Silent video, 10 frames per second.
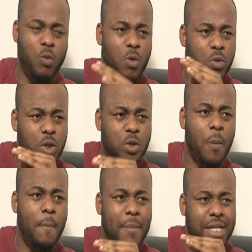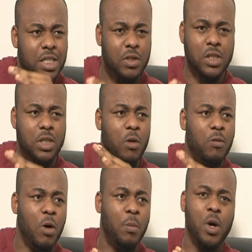When will you stop messing
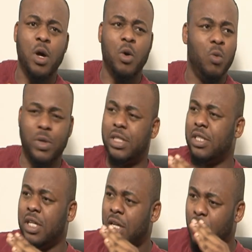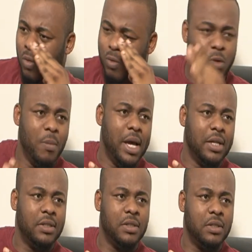yourself up with
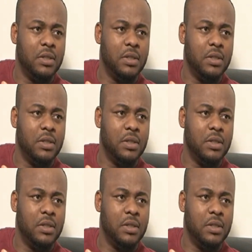women?